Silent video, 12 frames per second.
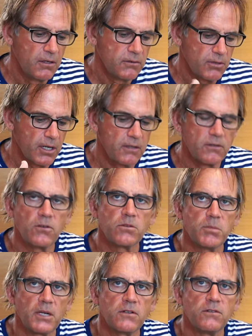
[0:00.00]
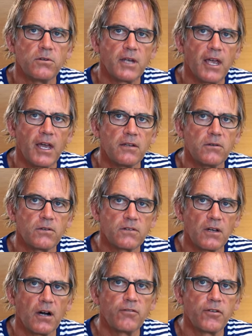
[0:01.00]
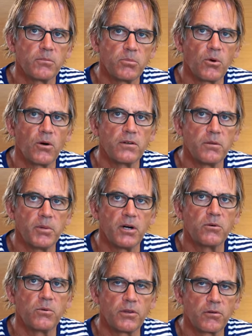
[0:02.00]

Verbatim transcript: try to do as much as you can yourself on board the boat with